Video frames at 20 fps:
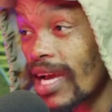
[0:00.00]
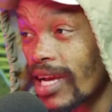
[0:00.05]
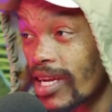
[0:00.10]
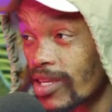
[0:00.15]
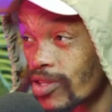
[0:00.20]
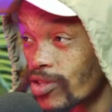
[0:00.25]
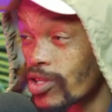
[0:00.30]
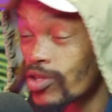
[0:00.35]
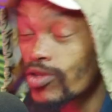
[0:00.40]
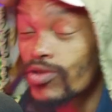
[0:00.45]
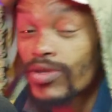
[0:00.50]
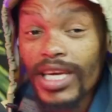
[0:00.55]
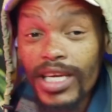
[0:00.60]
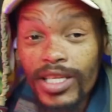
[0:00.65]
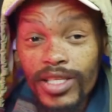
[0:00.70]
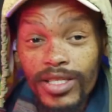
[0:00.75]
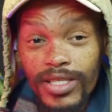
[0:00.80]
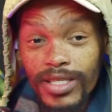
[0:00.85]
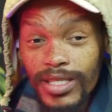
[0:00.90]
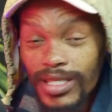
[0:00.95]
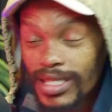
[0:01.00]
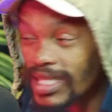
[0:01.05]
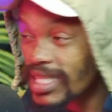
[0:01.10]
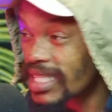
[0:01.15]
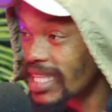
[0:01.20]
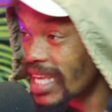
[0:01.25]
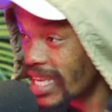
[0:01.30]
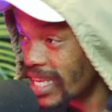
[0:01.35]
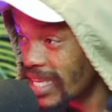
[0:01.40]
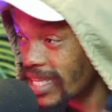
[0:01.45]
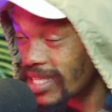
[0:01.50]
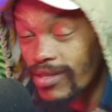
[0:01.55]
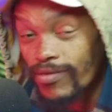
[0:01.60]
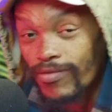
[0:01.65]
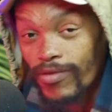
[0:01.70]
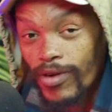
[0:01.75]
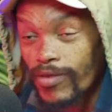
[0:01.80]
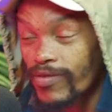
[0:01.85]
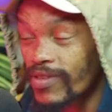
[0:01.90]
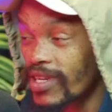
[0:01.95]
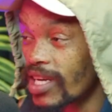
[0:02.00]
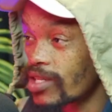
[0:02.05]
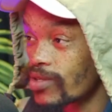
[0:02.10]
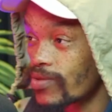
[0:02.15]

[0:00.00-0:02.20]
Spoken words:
You need to get the kids involved as well.